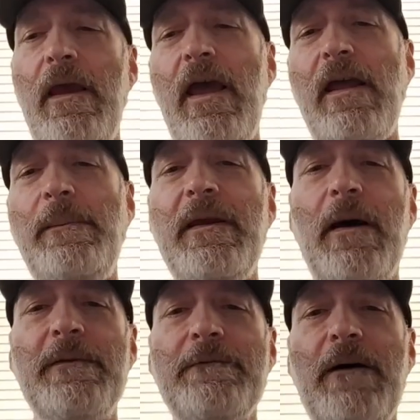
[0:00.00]
and he
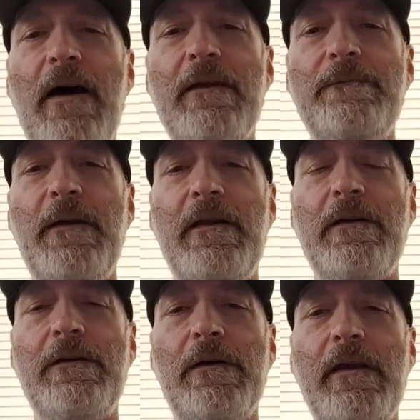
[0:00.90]
becomes a father
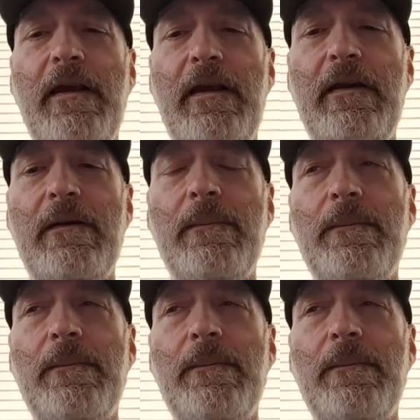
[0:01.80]
figure to Akeem.